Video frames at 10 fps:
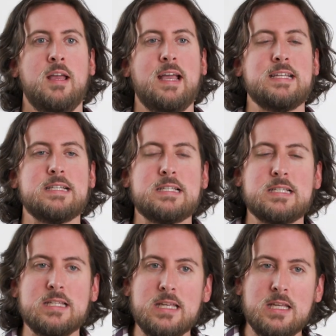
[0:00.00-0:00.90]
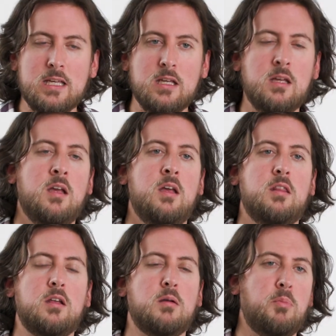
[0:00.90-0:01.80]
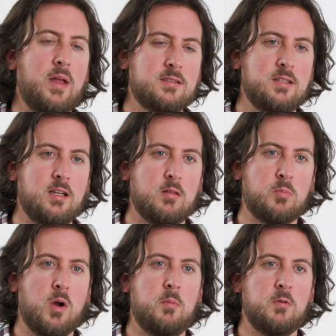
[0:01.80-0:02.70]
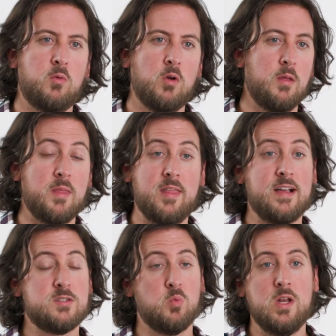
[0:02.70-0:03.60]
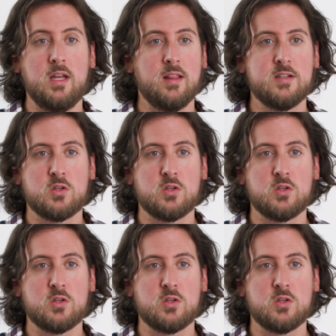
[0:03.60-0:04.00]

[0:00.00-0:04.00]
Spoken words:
and to see the complexity of the problem before them, that's winning, that's